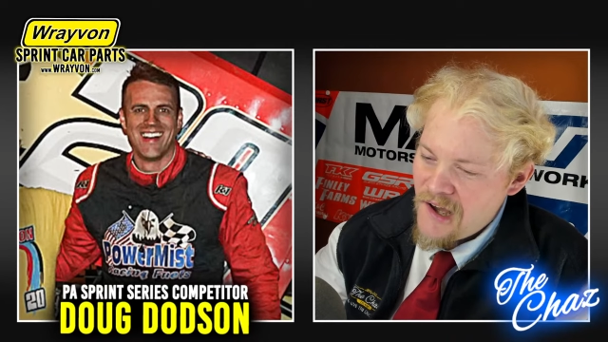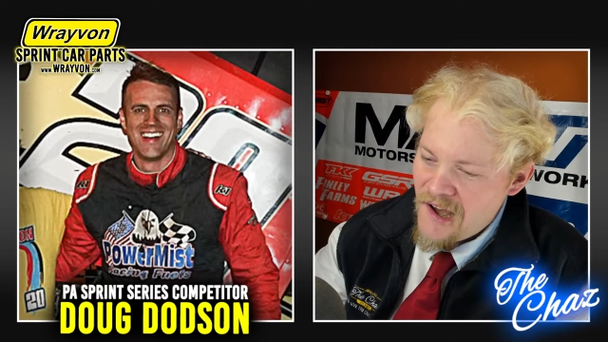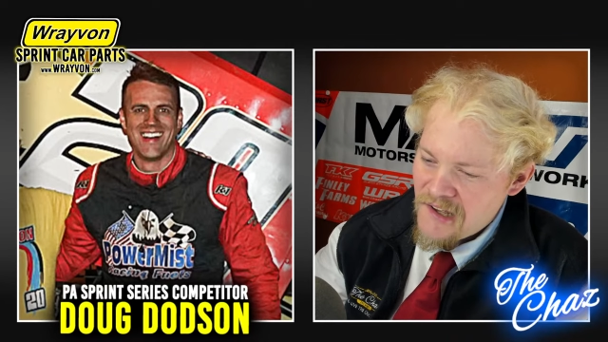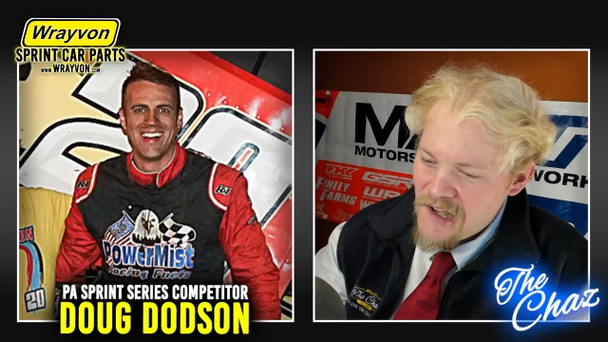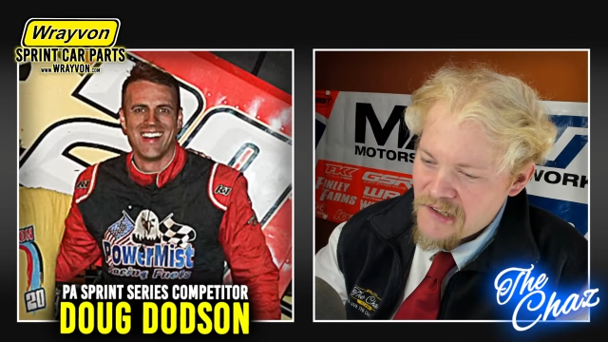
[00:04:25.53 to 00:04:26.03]

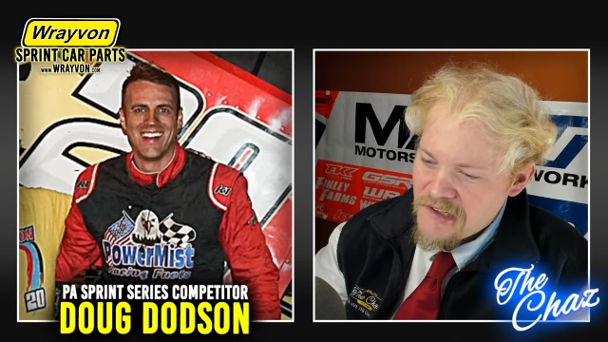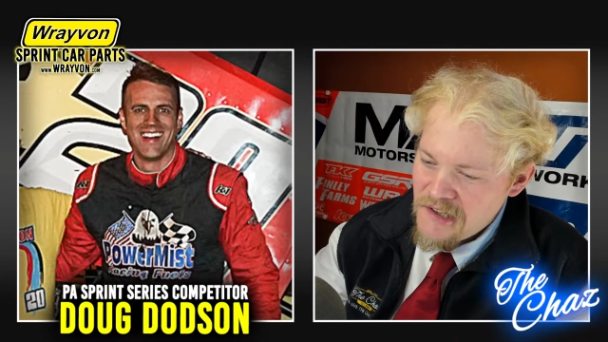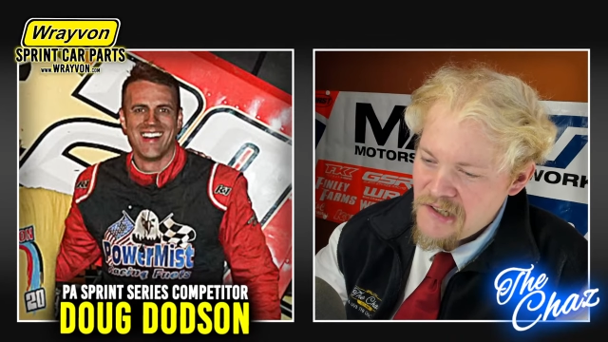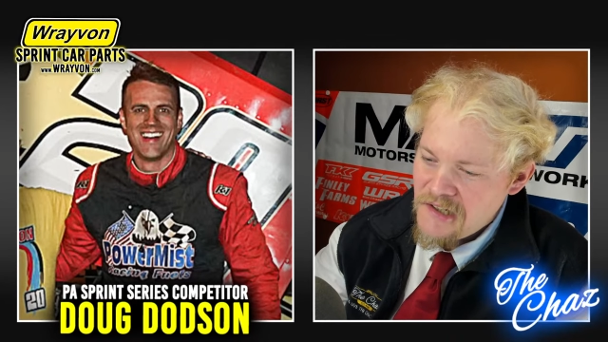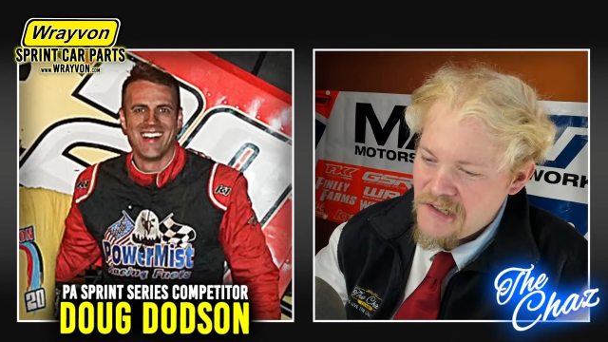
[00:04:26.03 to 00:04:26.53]
Speaker 1: I, I
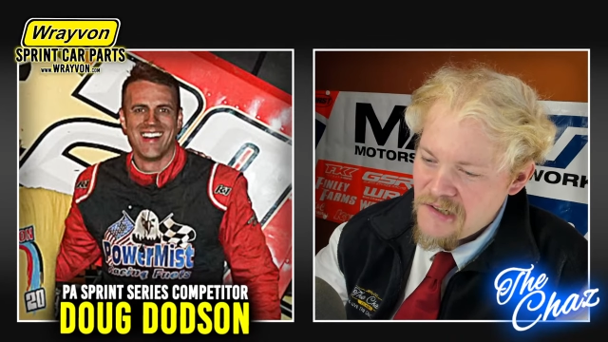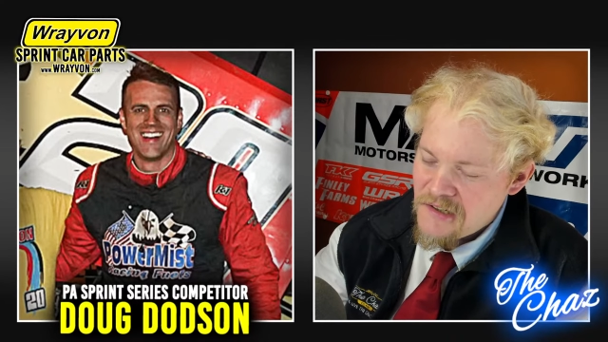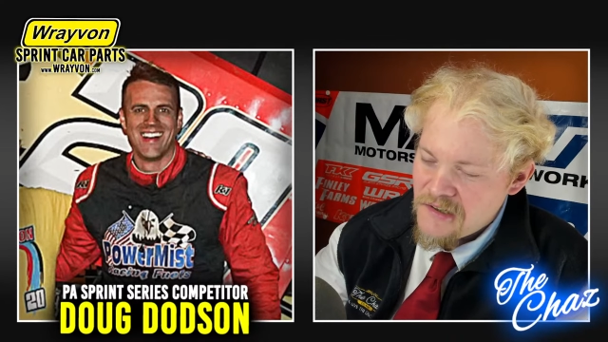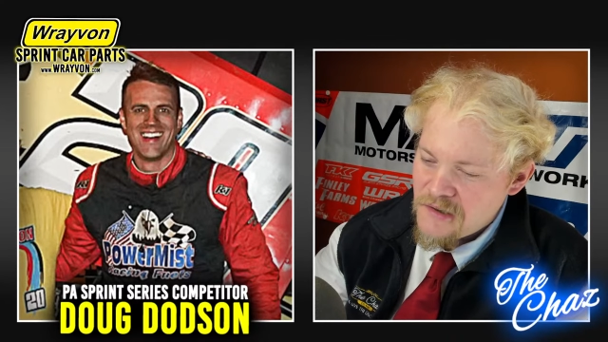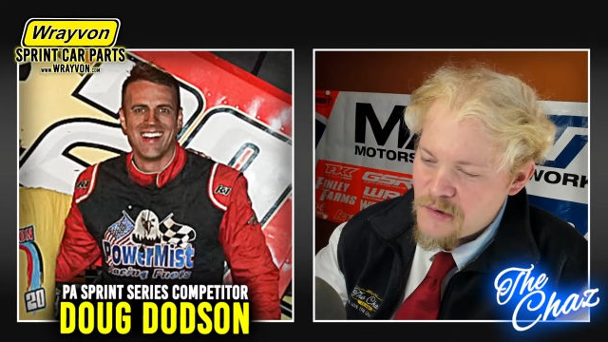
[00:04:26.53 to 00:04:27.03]

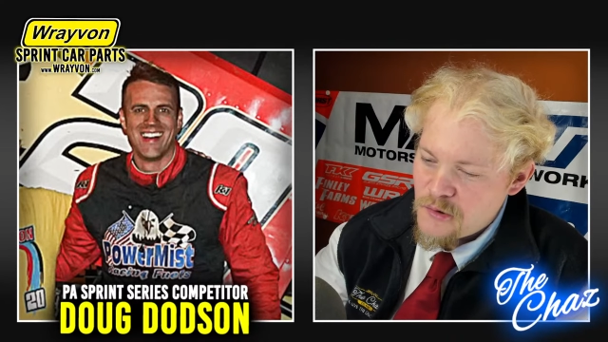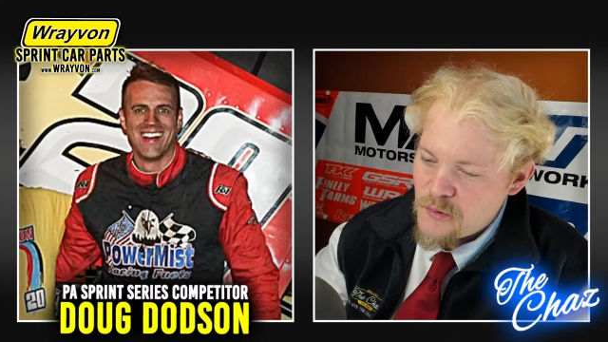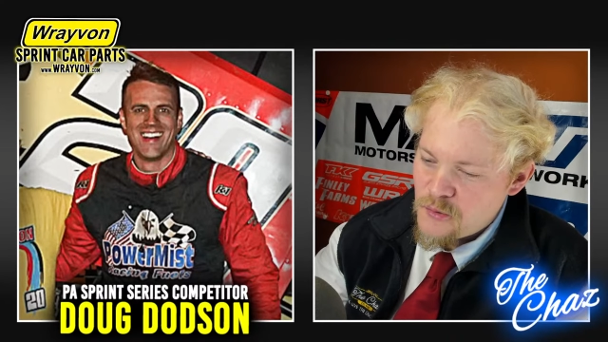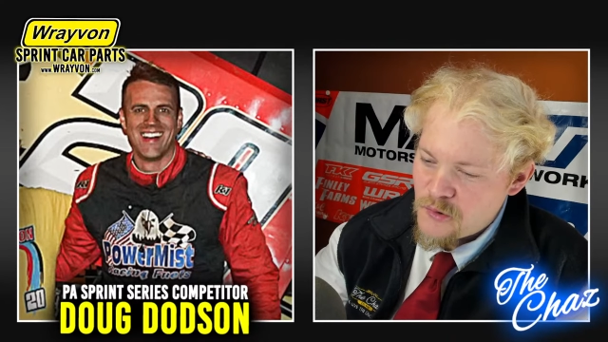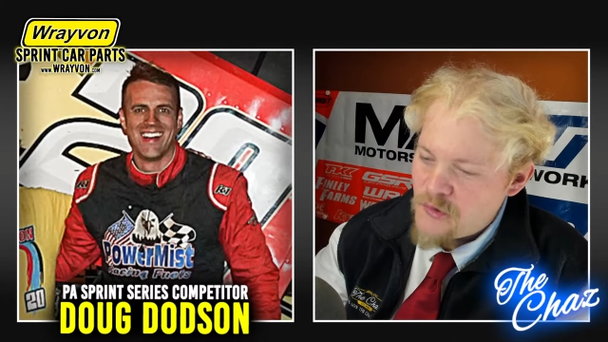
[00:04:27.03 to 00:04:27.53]
see
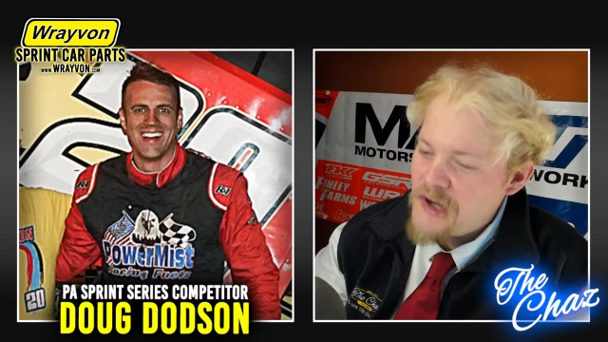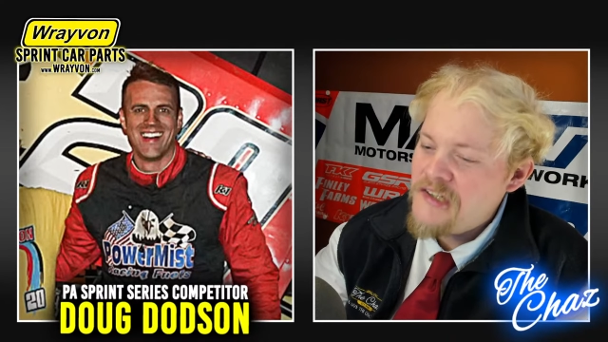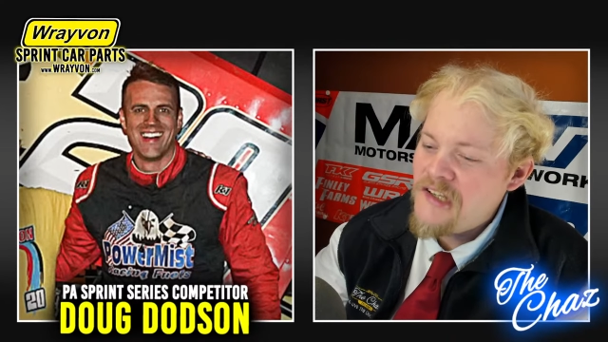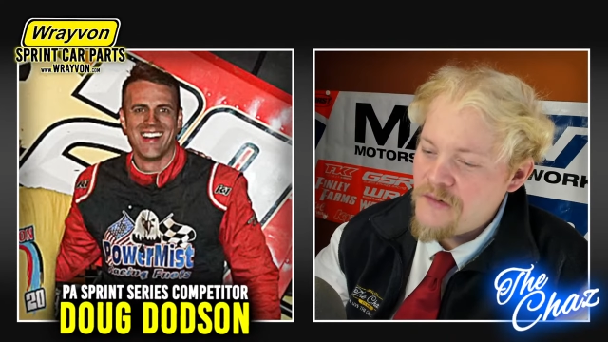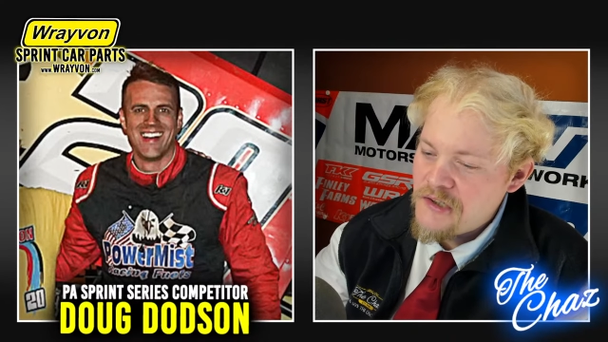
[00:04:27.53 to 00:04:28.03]
the the
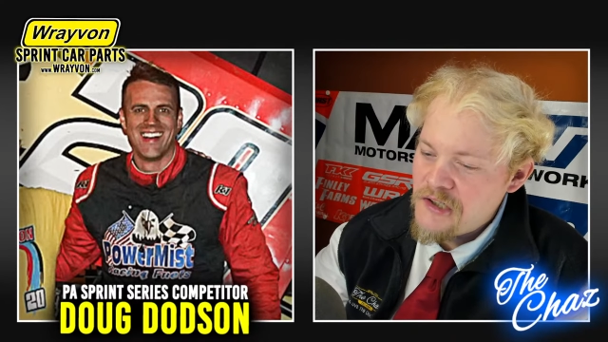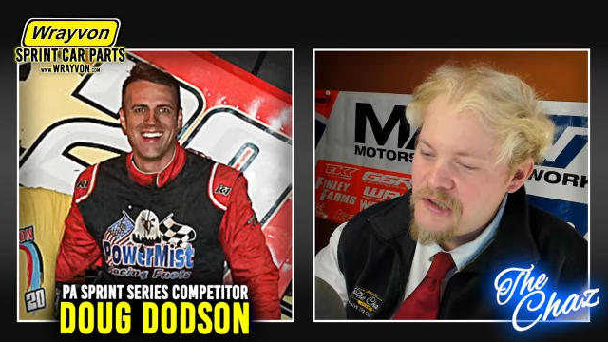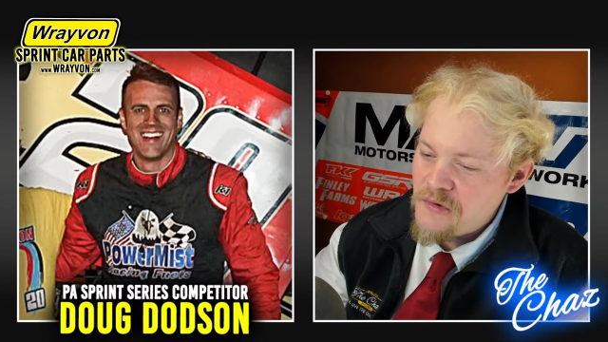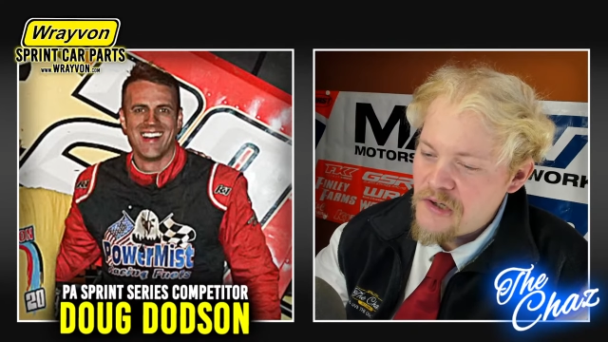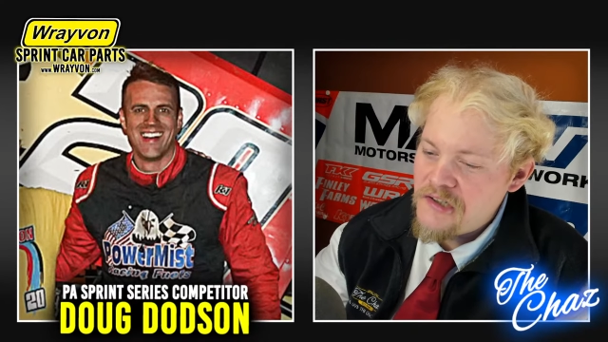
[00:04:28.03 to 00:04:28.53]
RaceSaver
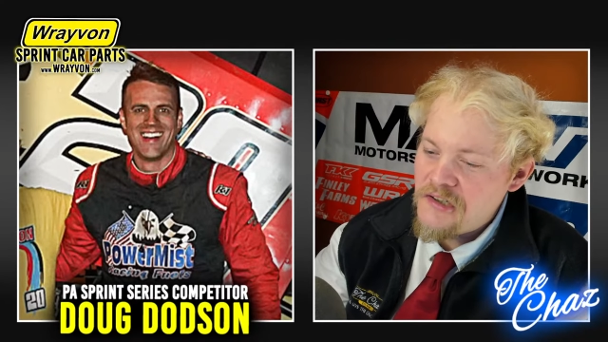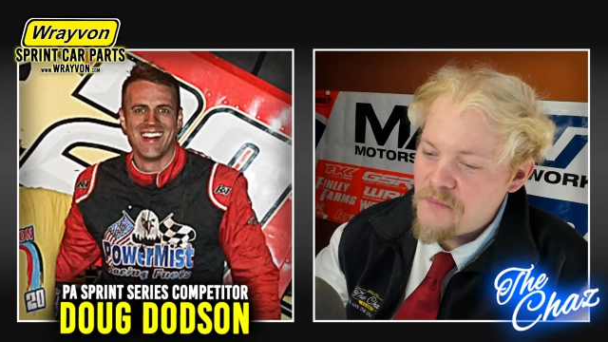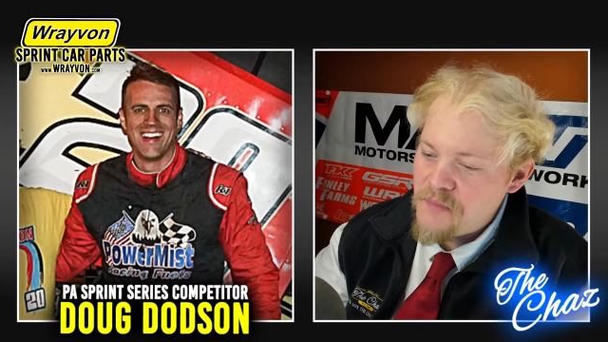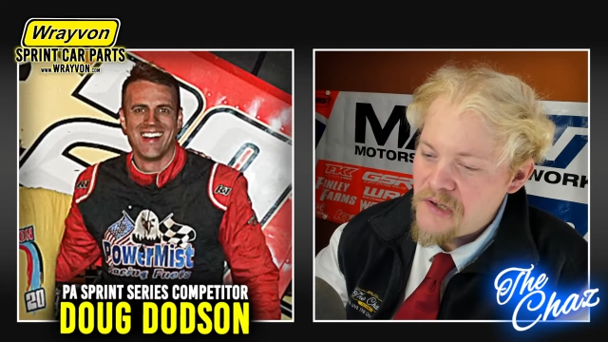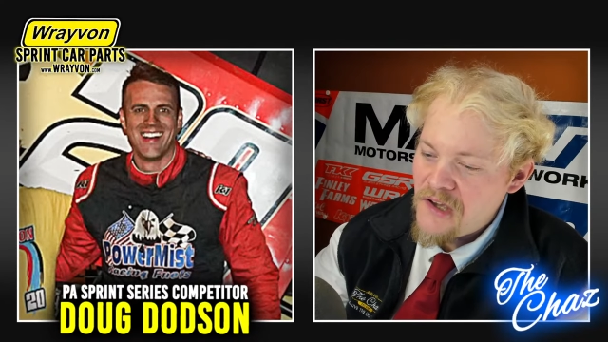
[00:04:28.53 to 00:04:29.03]
situation
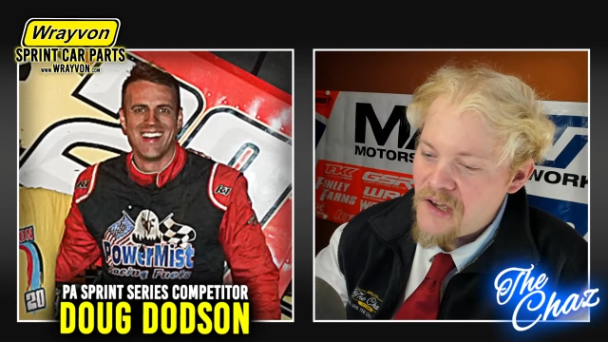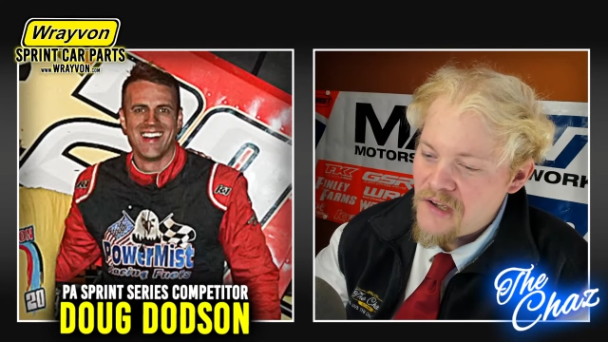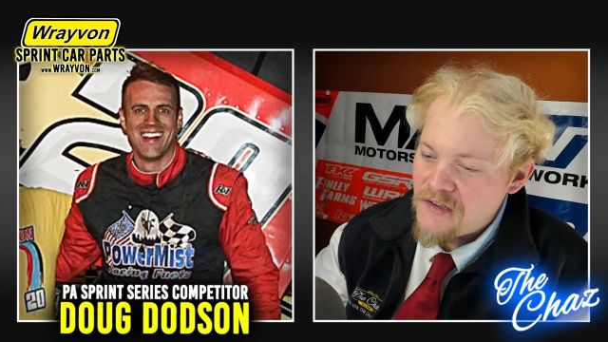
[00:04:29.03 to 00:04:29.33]
in PA